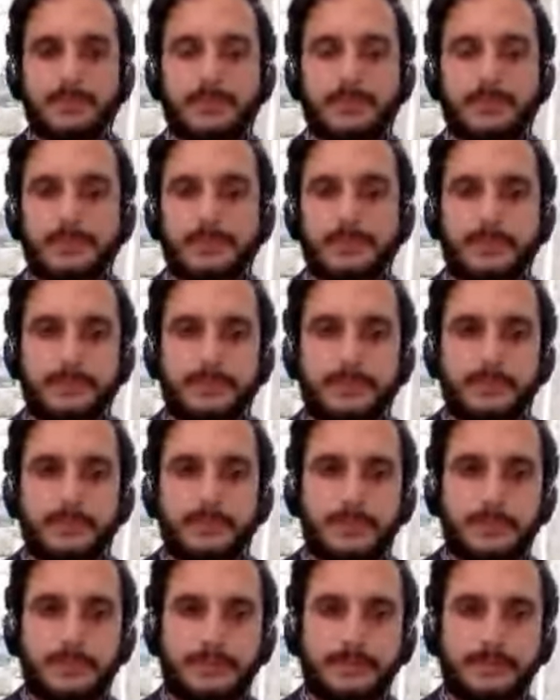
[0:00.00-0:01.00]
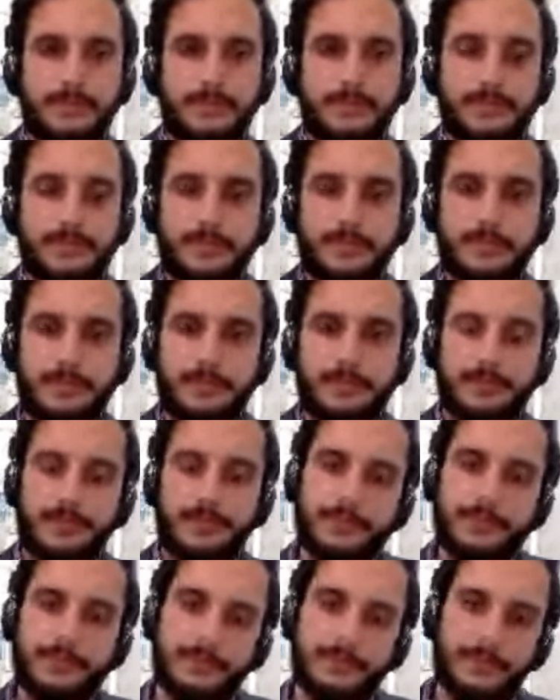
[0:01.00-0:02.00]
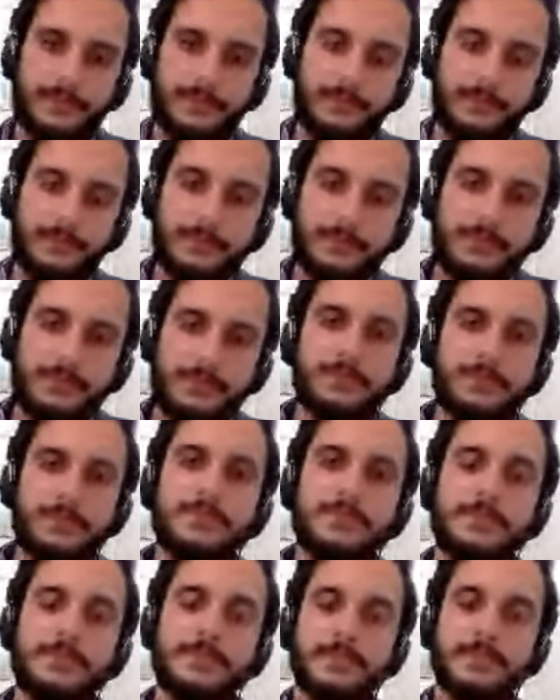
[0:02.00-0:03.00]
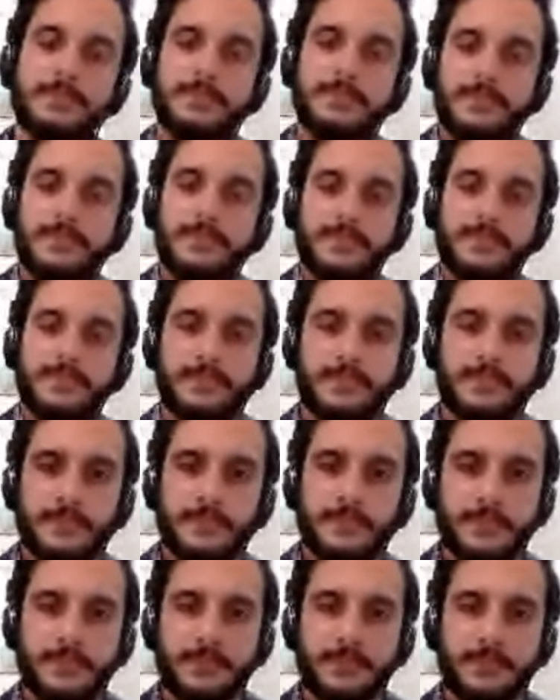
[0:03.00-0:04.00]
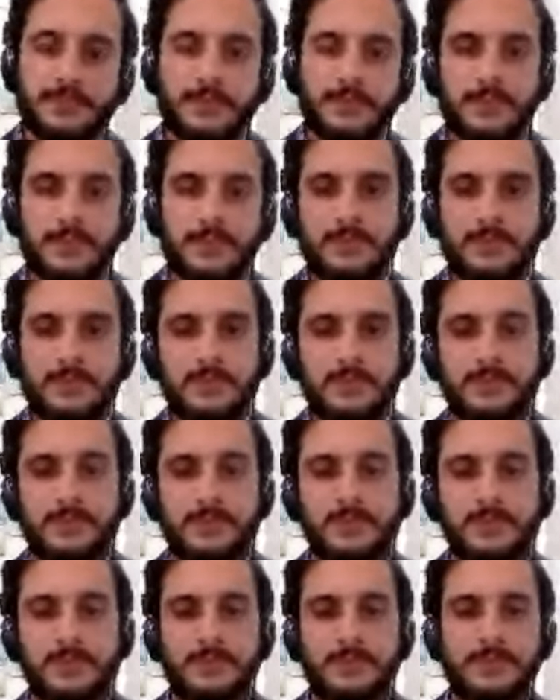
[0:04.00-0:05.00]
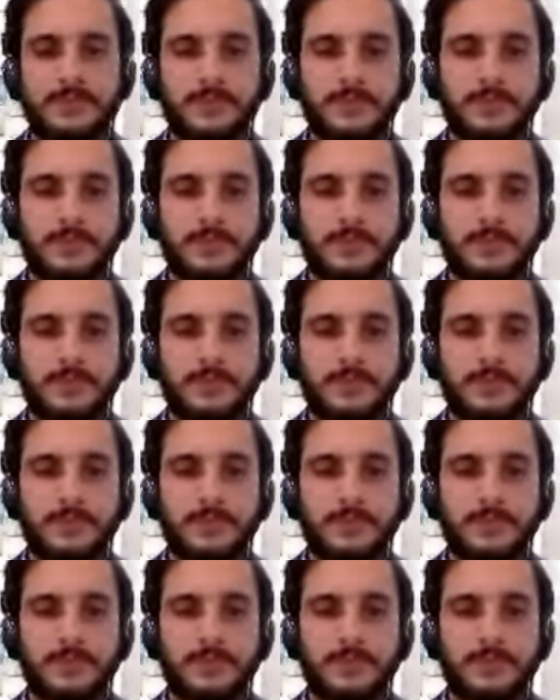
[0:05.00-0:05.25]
[no speech]